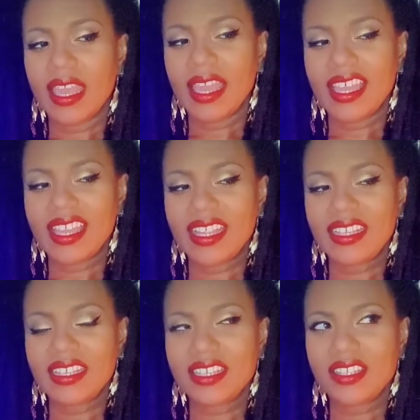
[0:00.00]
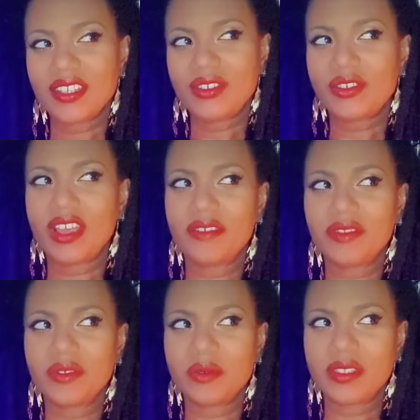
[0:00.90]
And you don't have
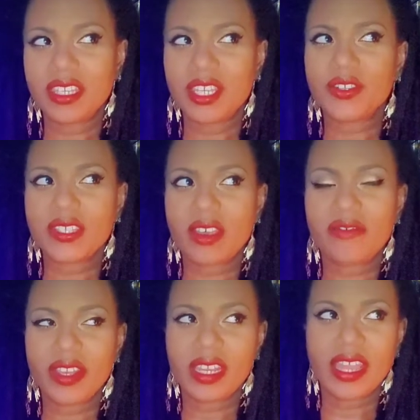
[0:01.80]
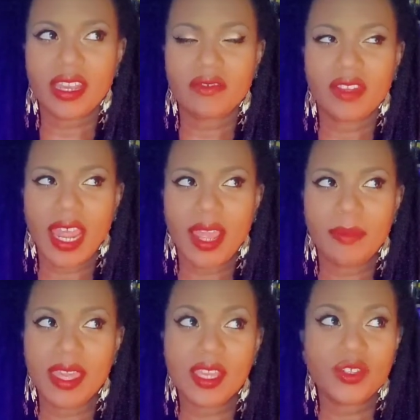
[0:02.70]
to see yourself in a negative light
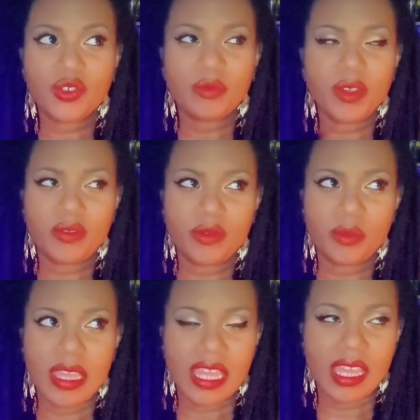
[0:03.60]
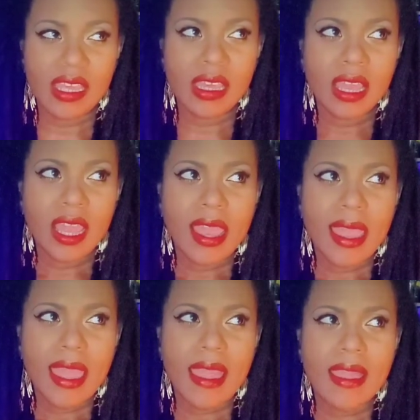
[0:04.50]
because you're a beautiful being
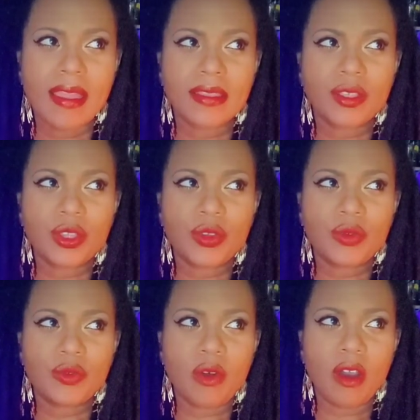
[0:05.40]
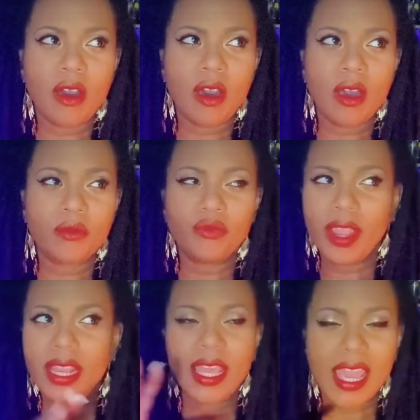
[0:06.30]
and you
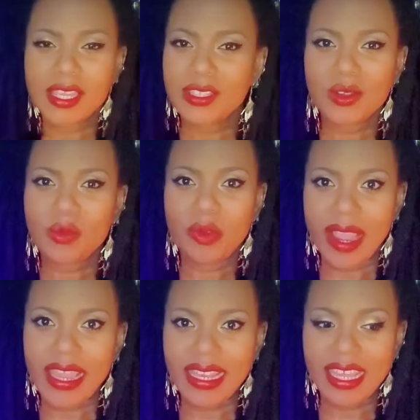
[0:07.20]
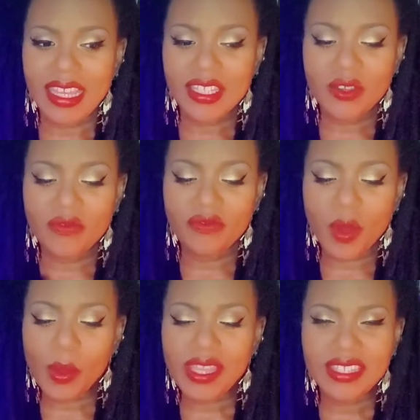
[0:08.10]
radiate so brightly. So
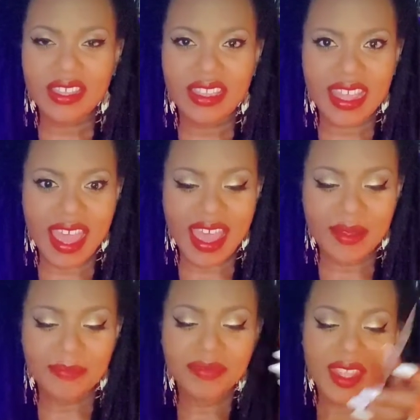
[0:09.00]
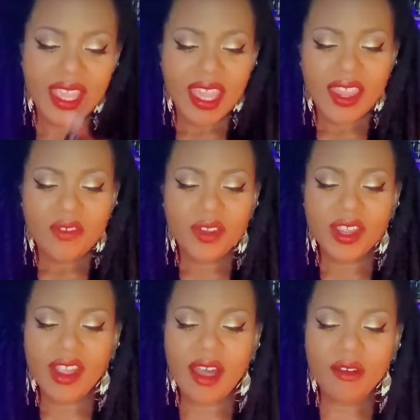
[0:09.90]
focus on that. For
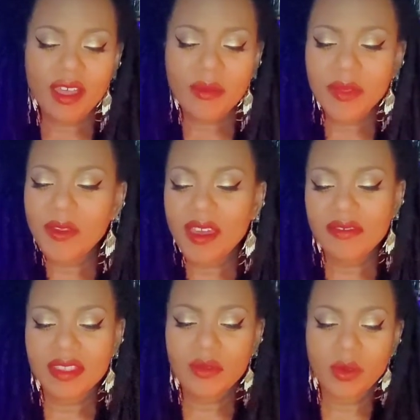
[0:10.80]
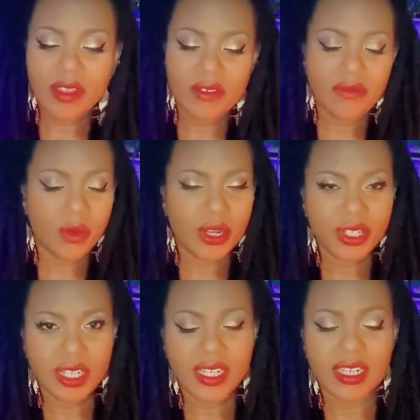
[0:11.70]
your outcome, you have the Wheel of
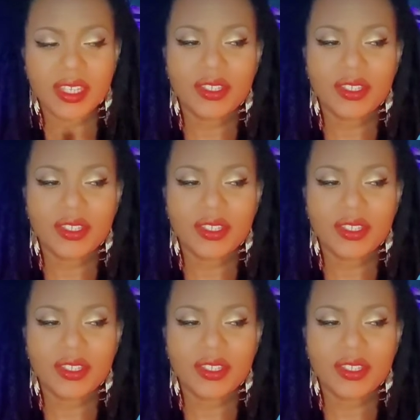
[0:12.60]
Fortune.